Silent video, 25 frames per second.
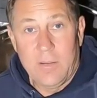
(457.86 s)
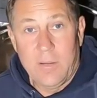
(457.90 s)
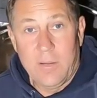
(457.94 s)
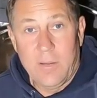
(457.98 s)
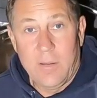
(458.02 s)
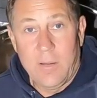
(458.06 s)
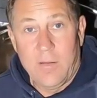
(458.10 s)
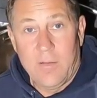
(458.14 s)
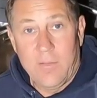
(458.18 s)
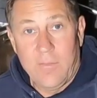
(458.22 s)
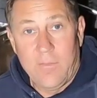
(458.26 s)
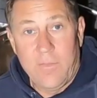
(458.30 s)

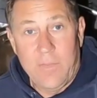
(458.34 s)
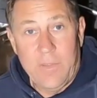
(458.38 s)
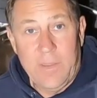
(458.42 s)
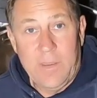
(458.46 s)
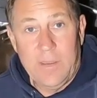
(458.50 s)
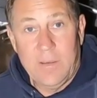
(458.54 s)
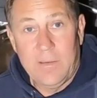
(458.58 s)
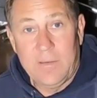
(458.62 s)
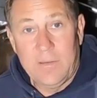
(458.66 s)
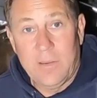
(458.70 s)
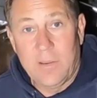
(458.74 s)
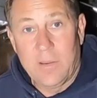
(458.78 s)
of
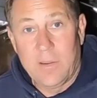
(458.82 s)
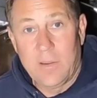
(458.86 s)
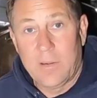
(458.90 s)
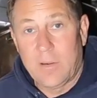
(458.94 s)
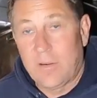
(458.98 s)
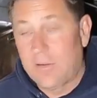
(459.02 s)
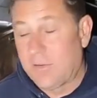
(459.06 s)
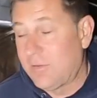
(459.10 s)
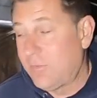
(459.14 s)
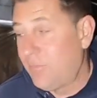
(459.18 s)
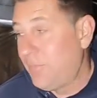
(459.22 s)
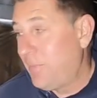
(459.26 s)
the
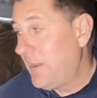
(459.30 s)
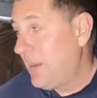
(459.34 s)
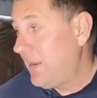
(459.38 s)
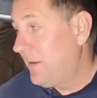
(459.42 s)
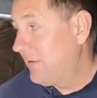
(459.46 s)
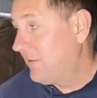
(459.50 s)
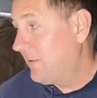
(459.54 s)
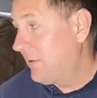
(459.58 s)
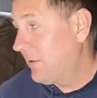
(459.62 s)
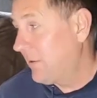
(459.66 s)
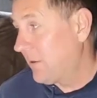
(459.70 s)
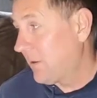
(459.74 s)
interior
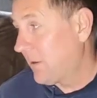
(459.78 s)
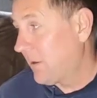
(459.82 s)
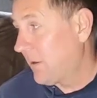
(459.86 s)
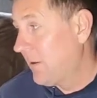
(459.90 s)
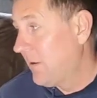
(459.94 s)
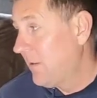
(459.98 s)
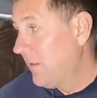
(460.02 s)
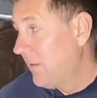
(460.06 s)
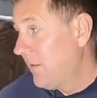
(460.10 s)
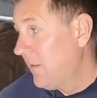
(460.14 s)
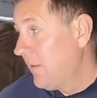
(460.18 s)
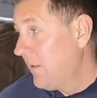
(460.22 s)
space here,
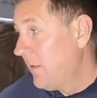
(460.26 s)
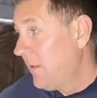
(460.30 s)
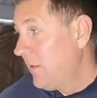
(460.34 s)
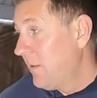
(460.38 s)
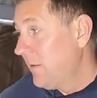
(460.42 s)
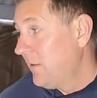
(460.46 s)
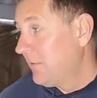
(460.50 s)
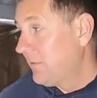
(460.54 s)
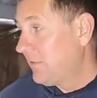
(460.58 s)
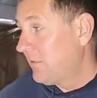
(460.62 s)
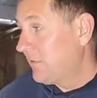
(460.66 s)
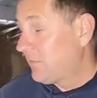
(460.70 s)

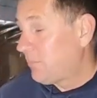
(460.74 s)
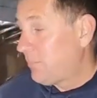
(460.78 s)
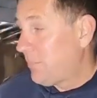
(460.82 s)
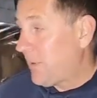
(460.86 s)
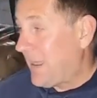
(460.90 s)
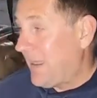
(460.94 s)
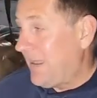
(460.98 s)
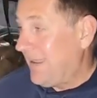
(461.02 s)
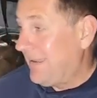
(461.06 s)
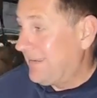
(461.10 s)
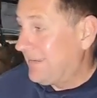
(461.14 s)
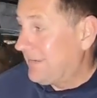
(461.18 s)
just
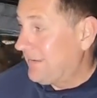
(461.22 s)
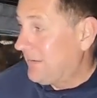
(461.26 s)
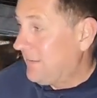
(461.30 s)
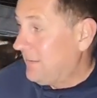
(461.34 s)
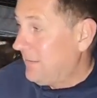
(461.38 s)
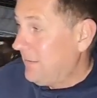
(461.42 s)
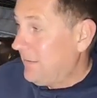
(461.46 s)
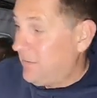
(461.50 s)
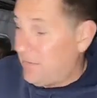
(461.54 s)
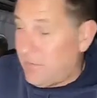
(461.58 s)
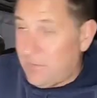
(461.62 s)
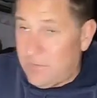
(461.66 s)
by it,
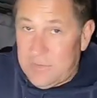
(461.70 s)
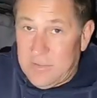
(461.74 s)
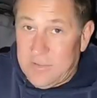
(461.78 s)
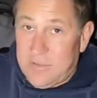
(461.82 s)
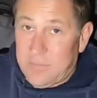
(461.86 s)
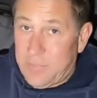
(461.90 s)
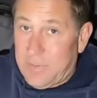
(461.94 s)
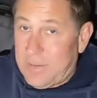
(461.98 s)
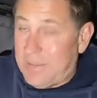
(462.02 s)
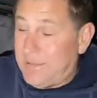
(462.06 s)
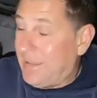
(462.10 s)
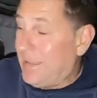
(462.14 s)

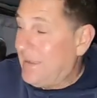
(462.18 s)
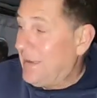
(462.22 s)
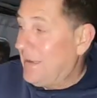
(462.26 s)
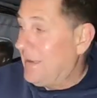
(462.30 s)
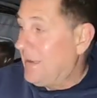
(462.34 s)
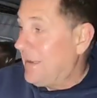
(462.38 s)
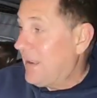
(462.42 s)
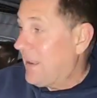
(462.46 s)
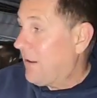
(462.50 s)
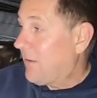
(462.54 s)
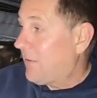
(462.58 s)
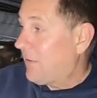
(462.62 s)
just by
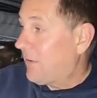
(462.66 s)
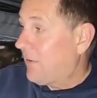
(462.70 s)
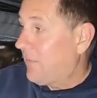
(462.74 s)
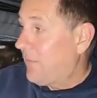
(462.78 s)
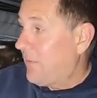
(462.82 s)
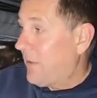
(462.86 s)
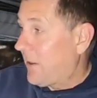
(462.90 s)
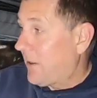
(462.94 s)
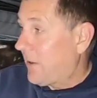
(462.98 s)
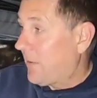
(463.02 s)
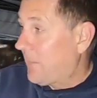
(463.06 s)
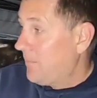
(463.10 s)
laying down
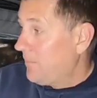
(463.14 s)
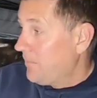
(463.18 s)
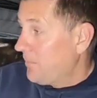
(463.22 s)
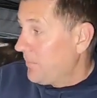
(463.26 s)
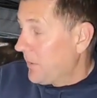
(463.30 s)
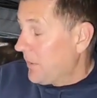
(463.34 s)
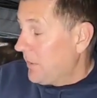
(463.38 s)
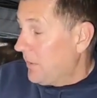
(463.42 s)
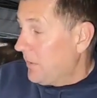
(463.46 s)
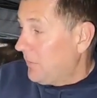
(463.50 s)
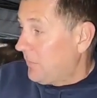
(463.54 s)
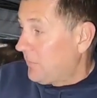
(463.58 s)
on there.
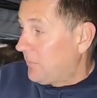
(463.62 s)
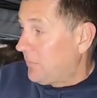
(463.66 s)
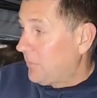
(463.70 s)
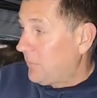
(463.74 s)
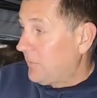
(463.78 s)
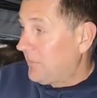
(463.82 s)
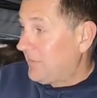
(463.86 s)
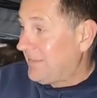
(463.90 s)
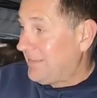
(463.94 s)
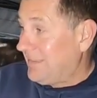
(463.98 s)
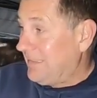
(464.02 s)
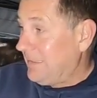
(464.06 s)
So
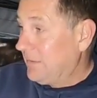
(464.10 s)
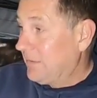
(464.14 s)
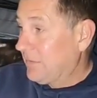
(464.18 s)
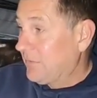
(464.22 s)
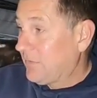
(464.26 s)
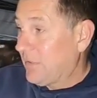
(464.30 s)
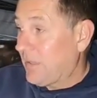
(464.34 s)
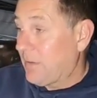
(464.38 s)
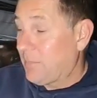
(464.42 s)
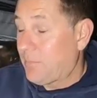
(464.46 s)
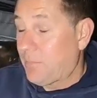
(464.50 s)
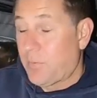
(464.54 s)
it
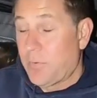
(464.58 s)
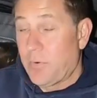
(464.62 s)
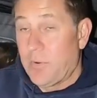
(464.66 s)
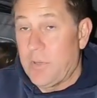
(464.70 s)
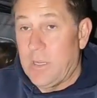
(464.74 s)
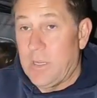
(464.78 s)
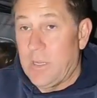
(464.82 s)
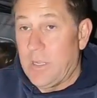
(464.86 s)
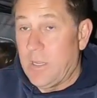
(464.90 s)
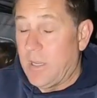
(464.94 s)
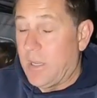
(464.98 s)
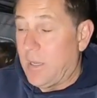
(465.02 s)
seals up
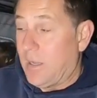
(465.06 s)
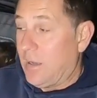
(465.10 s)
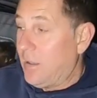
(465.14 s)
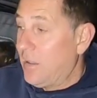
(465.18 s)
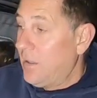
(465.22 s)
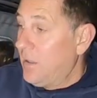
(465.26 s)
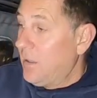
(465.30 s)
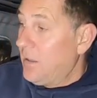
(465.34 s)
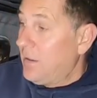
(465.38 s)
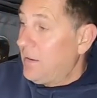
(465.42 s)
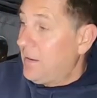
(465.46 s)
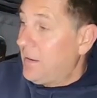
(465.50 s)
pretty good.
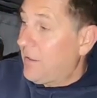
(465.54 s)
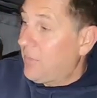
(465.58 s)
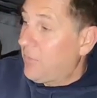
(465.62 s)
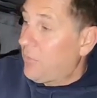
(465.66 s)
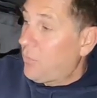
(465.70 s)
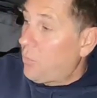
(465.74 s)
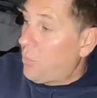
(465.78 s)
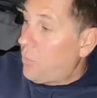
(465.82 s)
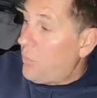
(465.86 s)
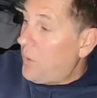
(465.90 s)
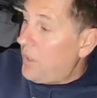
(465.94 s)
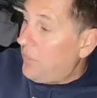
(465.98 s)
Now
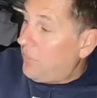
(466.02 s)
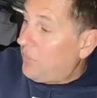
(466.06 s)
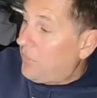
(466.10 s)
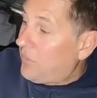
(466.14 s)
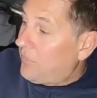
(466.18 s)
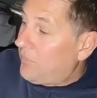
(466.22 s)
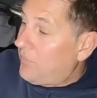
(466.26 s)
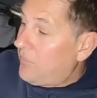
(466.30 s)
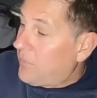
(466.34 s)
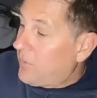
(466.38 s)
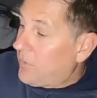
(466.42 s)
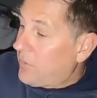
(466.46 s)
the width
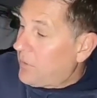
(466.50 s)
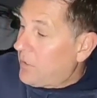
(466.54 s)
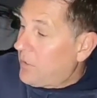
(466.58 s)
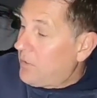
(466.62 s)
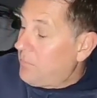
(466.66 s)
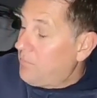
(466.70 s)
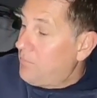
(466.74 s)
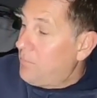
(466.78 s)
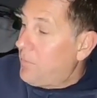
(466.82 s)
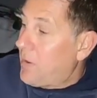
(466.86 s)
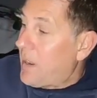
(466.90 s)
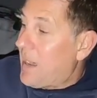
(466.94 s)
of your
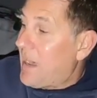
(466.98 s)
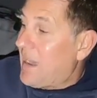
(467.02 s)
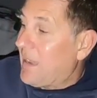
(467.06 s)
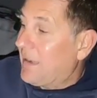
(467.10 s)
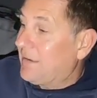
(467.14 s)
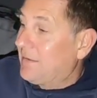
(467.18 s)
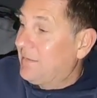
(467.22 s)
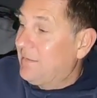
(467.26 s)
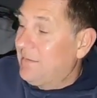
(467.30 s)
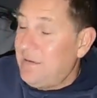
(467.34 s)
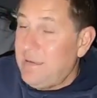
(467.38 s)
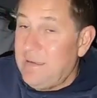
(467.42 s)

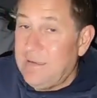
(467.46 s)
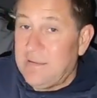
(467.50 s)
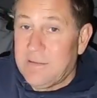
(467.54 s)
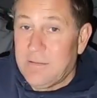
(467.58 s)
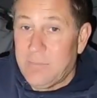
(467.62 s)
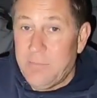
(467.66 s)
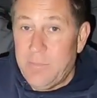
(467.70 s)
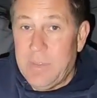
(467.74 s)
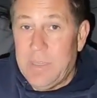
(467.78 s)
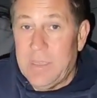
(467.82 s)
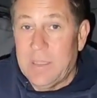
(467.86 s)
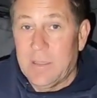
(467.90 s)
box needs
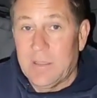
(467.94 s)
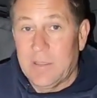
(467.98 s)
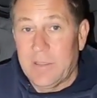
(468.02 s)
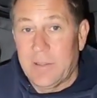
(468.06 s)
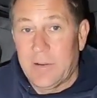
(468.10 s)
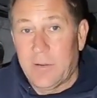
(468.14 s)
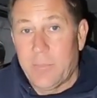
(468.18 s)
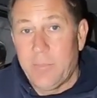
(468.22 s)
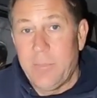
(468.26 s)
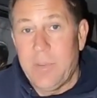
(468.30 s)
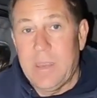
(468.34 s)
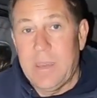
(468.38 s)
to be a
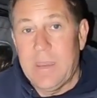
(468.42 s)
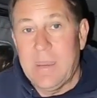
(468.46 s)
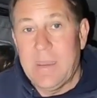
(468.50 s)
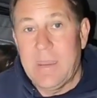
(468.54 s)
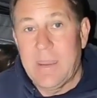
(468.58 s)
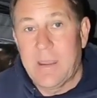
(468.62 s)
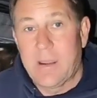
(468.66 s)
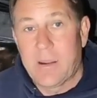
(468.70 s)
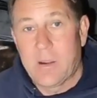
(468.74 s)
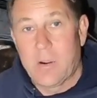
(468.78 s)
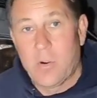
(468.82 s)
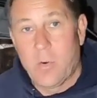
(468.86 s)
little bit
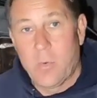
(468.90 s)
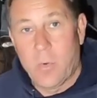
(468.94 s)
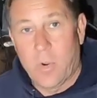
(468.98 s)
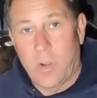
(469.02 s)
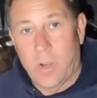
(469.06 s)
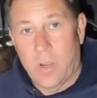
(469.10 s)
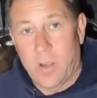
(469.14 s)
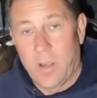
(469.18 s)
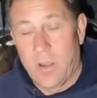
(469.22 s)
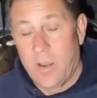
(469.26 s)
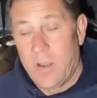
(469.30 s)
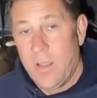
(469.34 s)

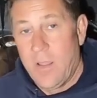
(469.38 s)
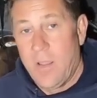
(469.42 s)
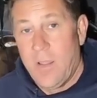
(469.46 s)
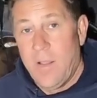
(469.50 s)
narrower